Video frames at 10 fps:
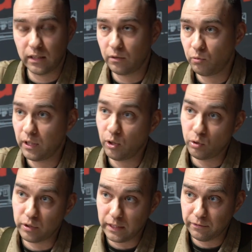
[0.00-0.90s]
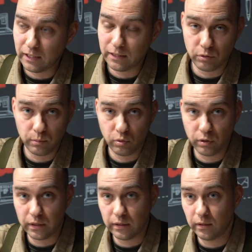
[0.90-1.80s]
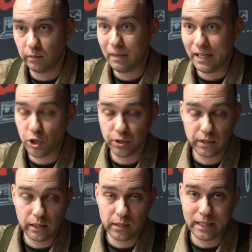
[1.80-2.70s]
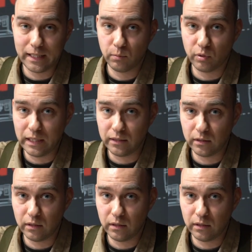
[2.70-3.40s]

There were already floods reported in major cities like Brest,